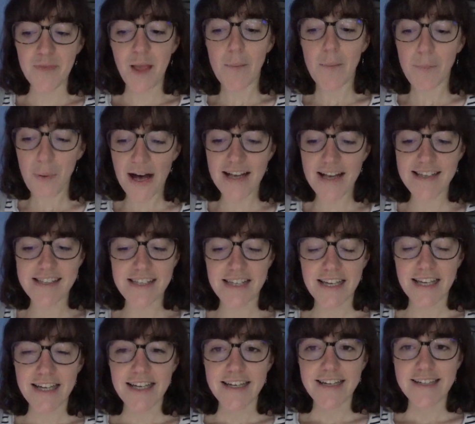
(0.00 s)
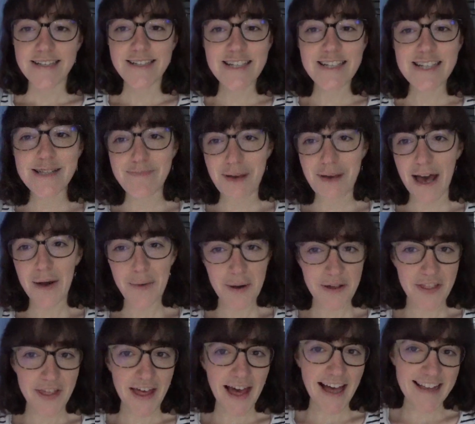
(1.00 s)
But just bear
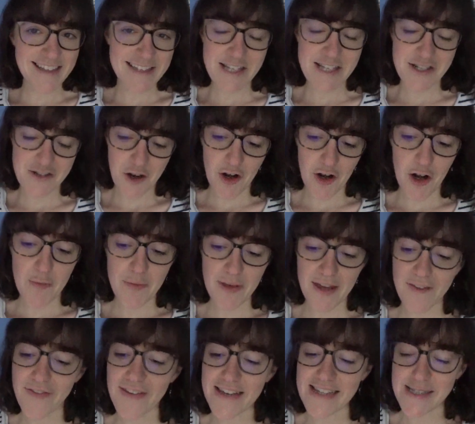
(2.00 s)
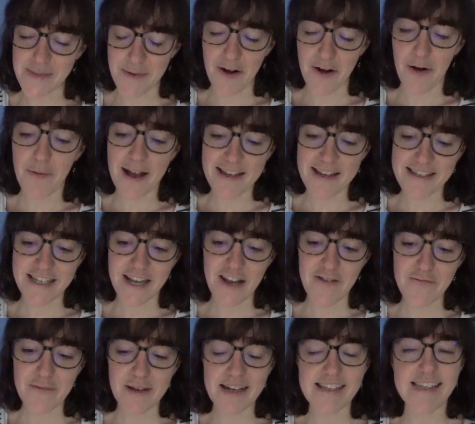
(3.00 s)
with it, Anthony Trollope, if he's a bit
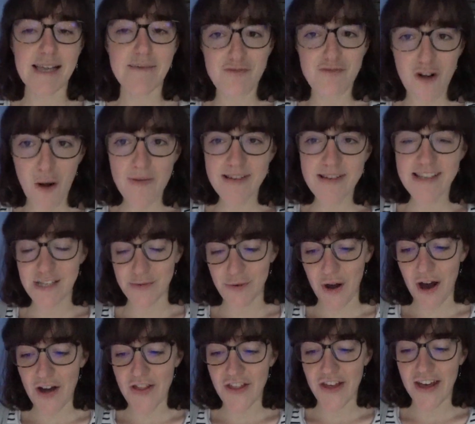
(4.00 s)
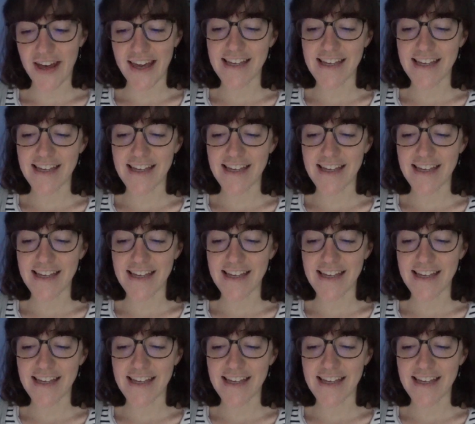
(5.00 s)
repetitive, because I promise it's worth it.